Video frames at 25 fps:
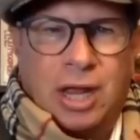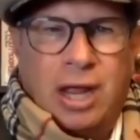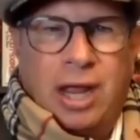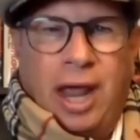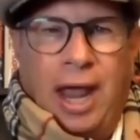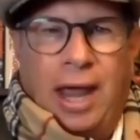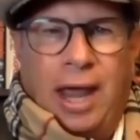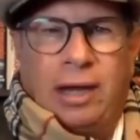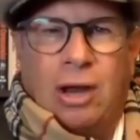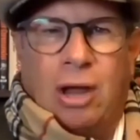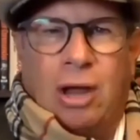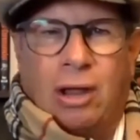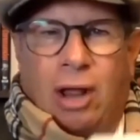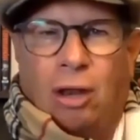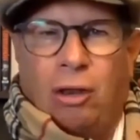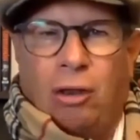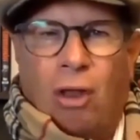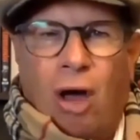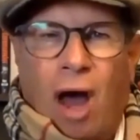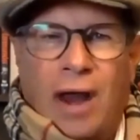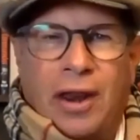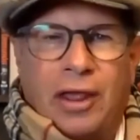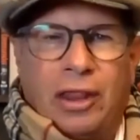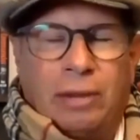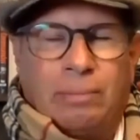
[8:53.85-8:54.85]
And a
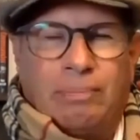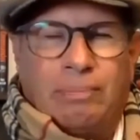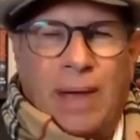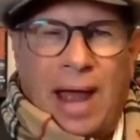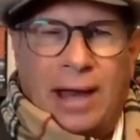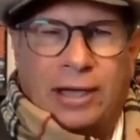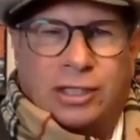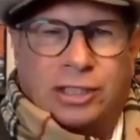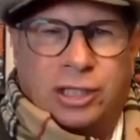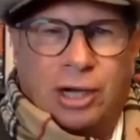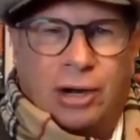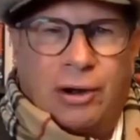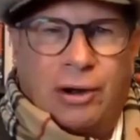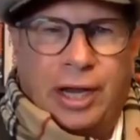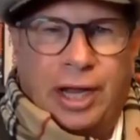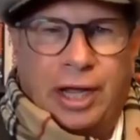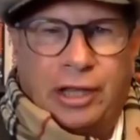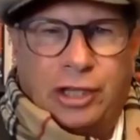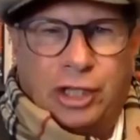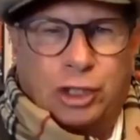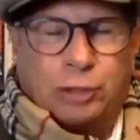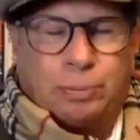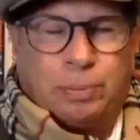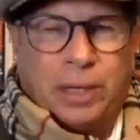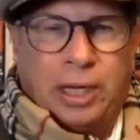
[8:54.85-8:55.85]
lot of the bacteria
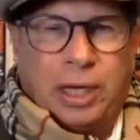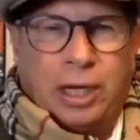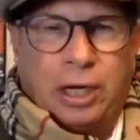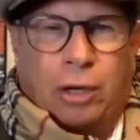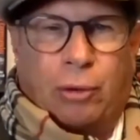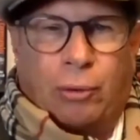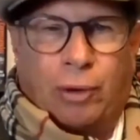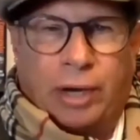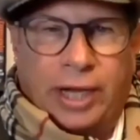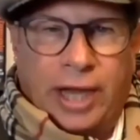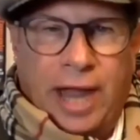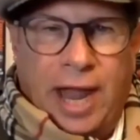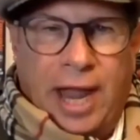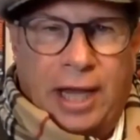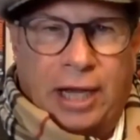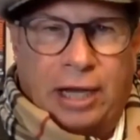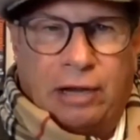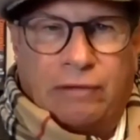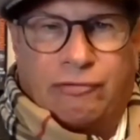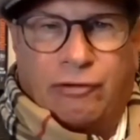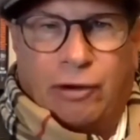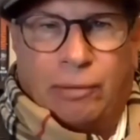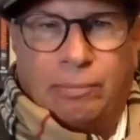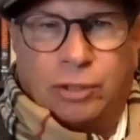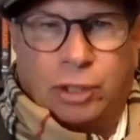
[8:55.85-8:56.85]
that's being created
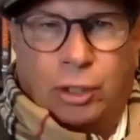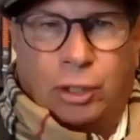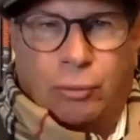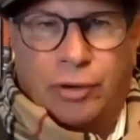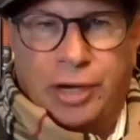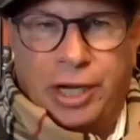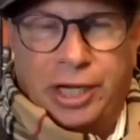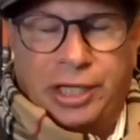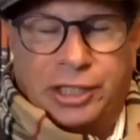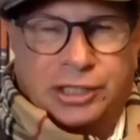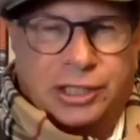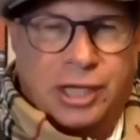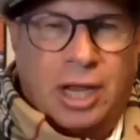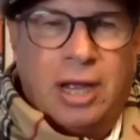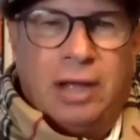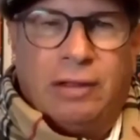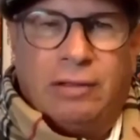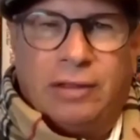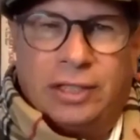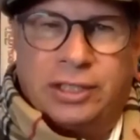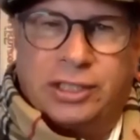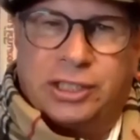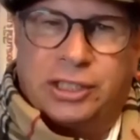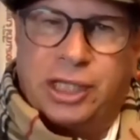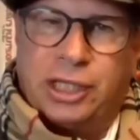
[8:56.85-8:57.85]
from grease
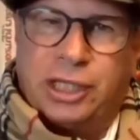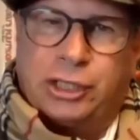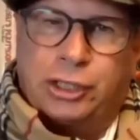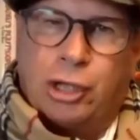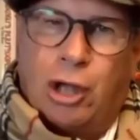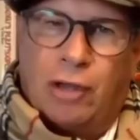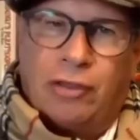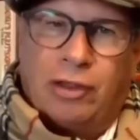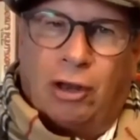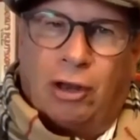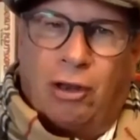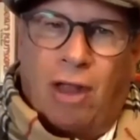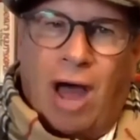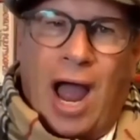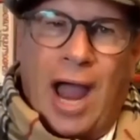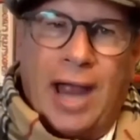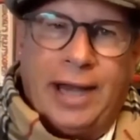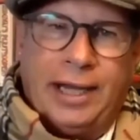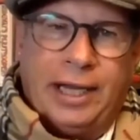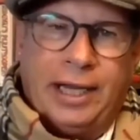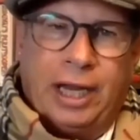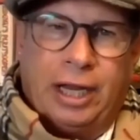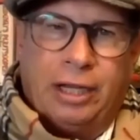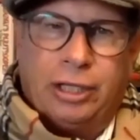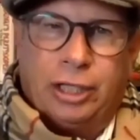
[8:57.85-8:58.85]
that sits on the
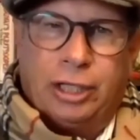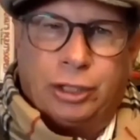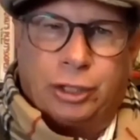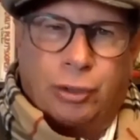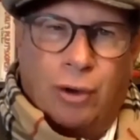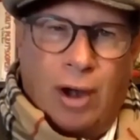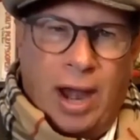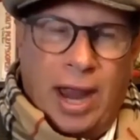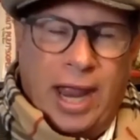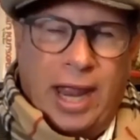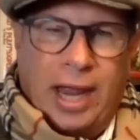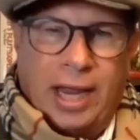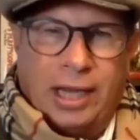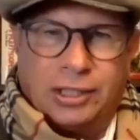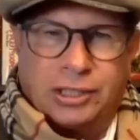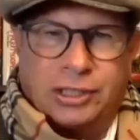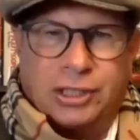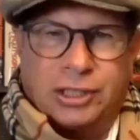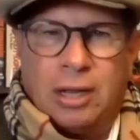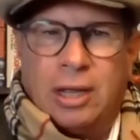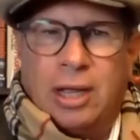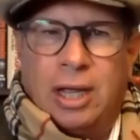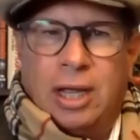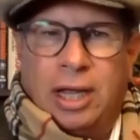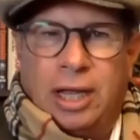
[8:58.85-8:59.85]
lining of the drains
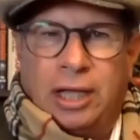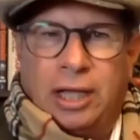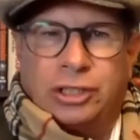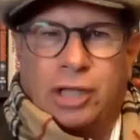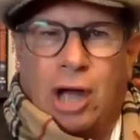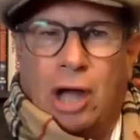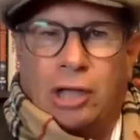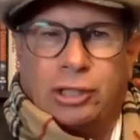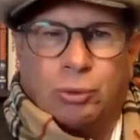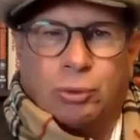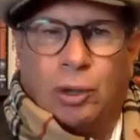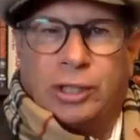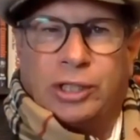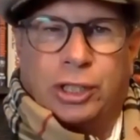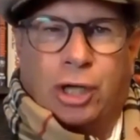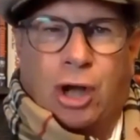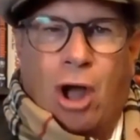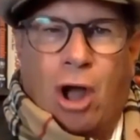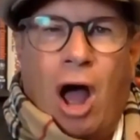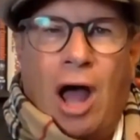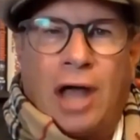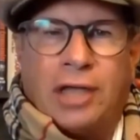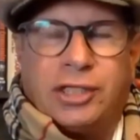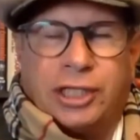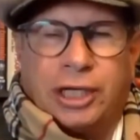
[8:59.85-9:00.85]
is what's
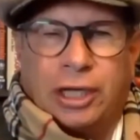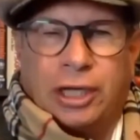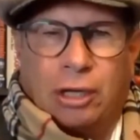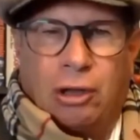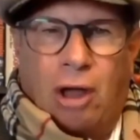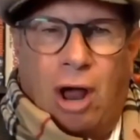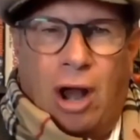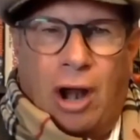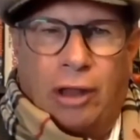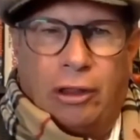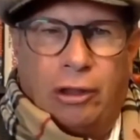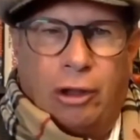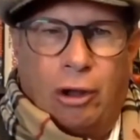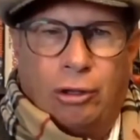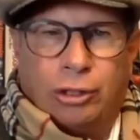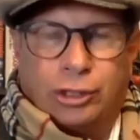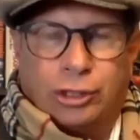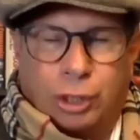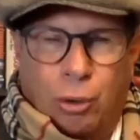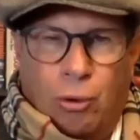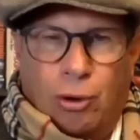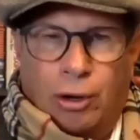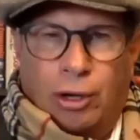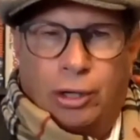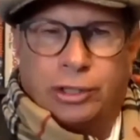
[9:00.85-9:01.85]
causing a lot of those
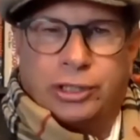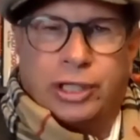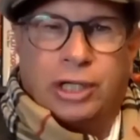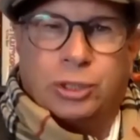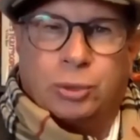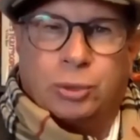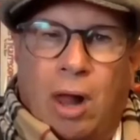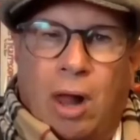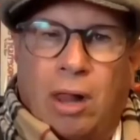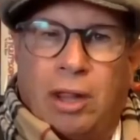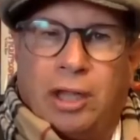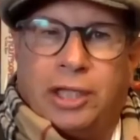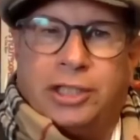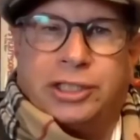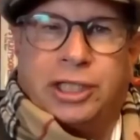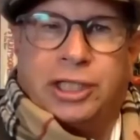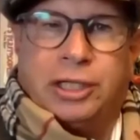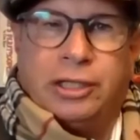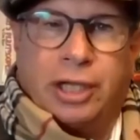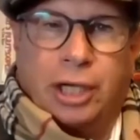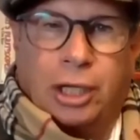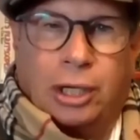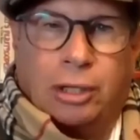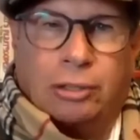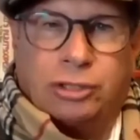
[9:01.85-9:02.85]
odors, as as in
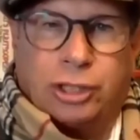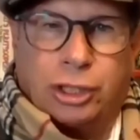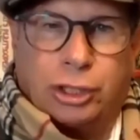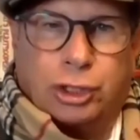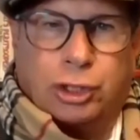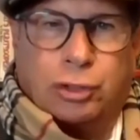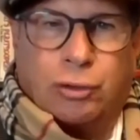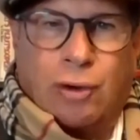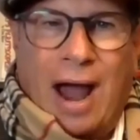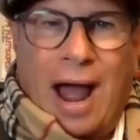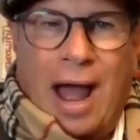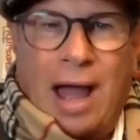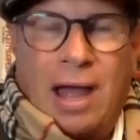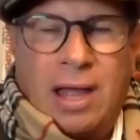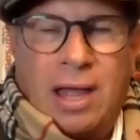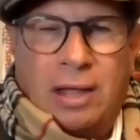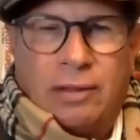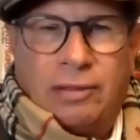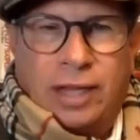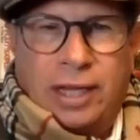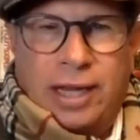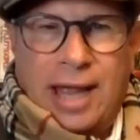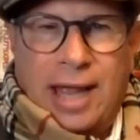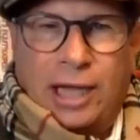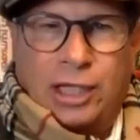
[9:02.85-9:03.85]

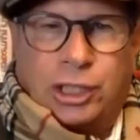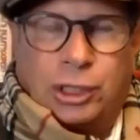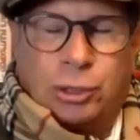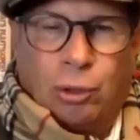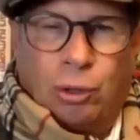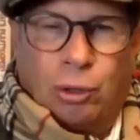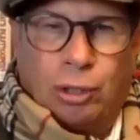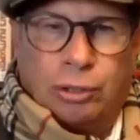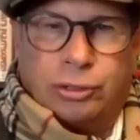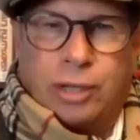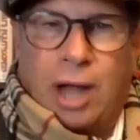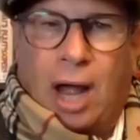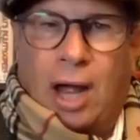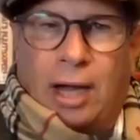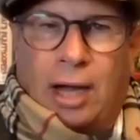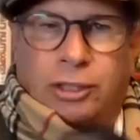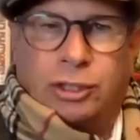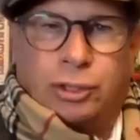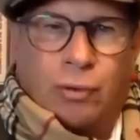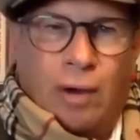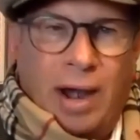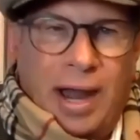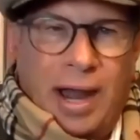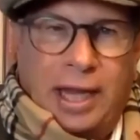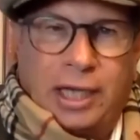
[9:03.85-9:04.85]
the actual
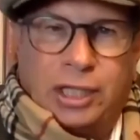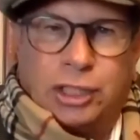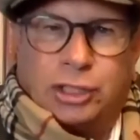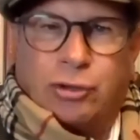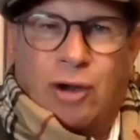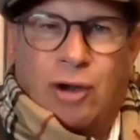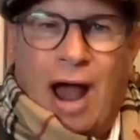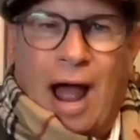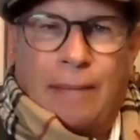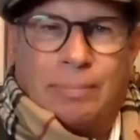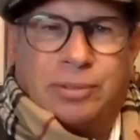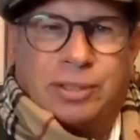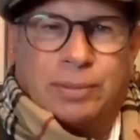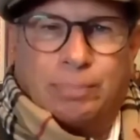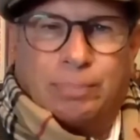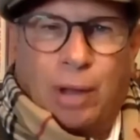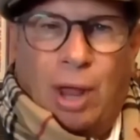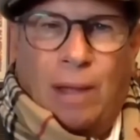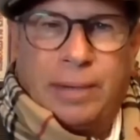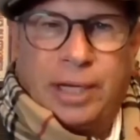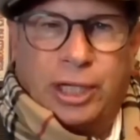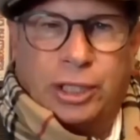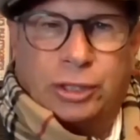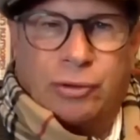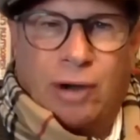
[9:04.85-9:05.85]
drain traps,
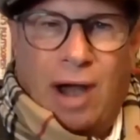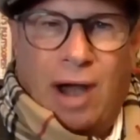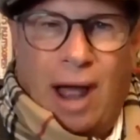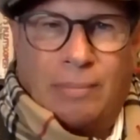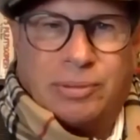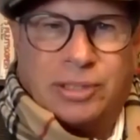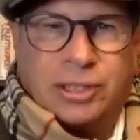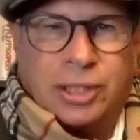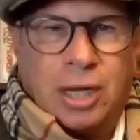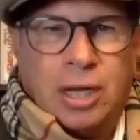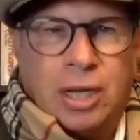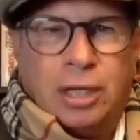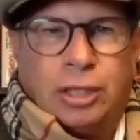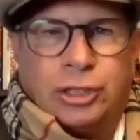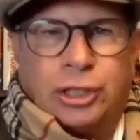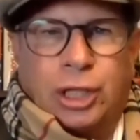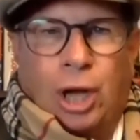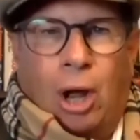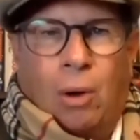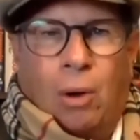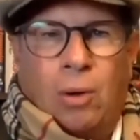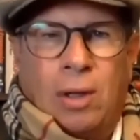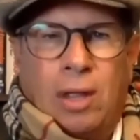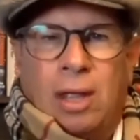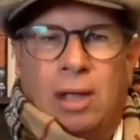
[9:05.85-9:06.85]
plumbing traps.
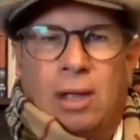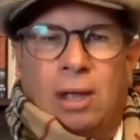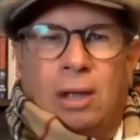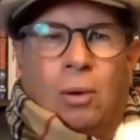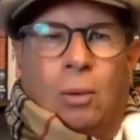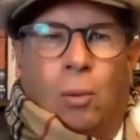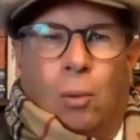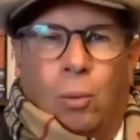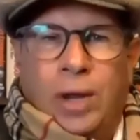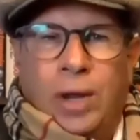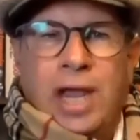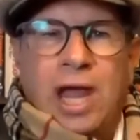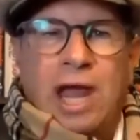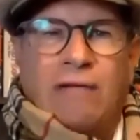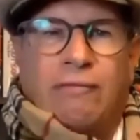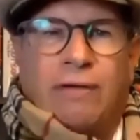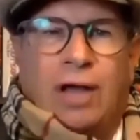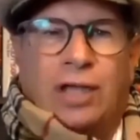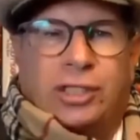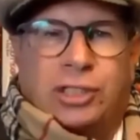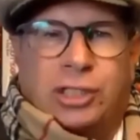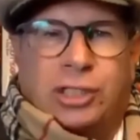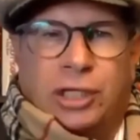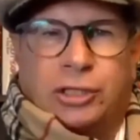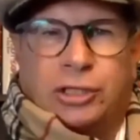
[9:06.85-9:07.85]
So we have a
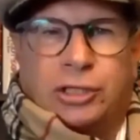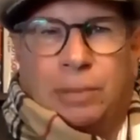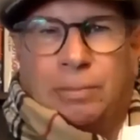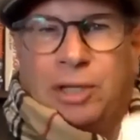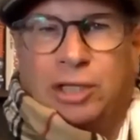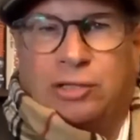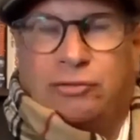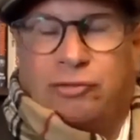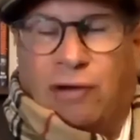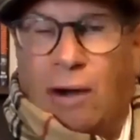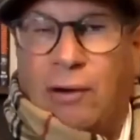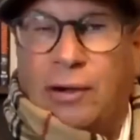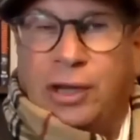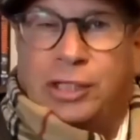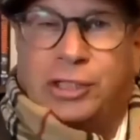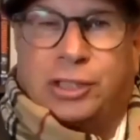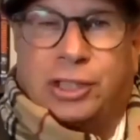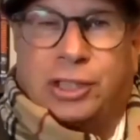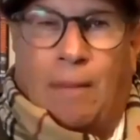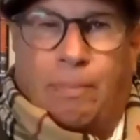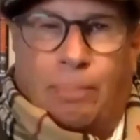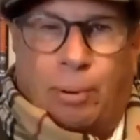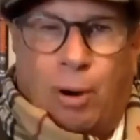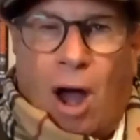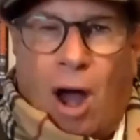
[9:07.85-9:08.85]
system that's
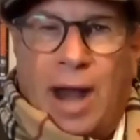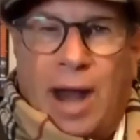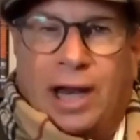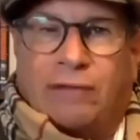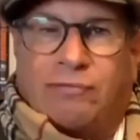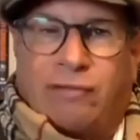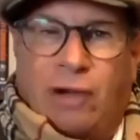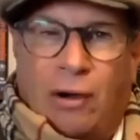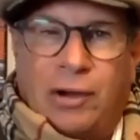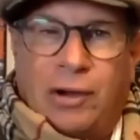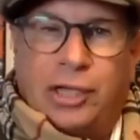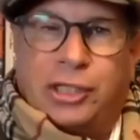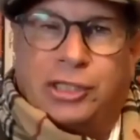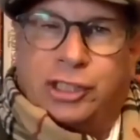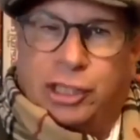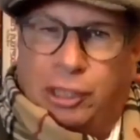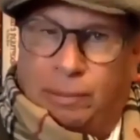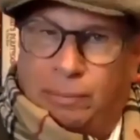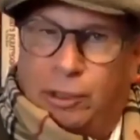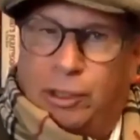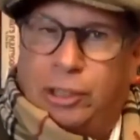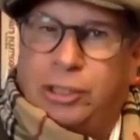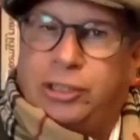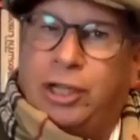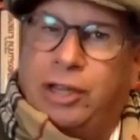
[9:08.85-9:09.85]
a product very
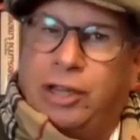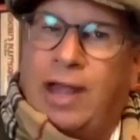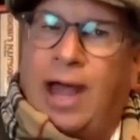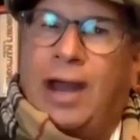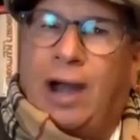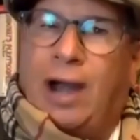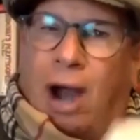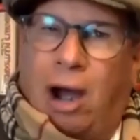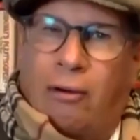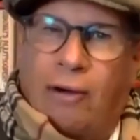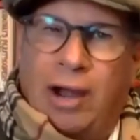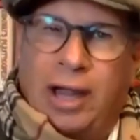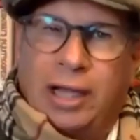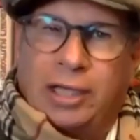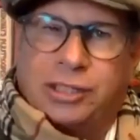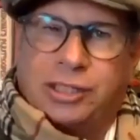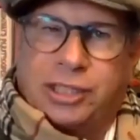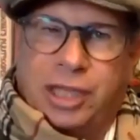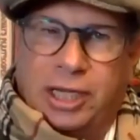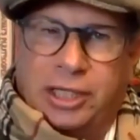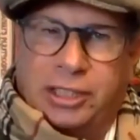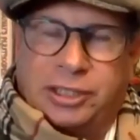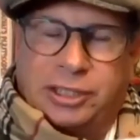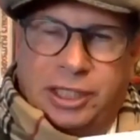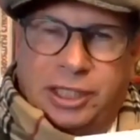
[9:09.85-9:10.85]
similar to that
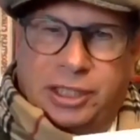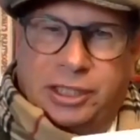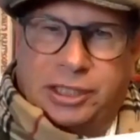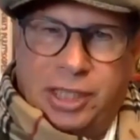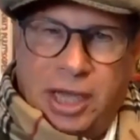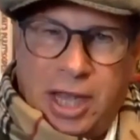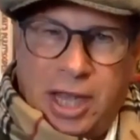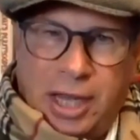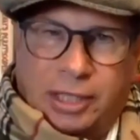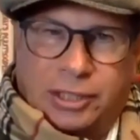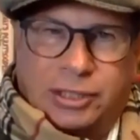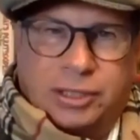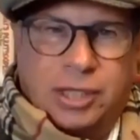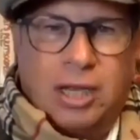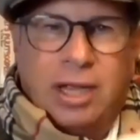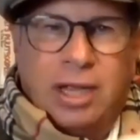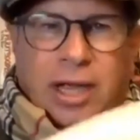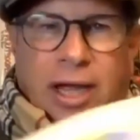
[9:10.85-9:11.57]
RX66.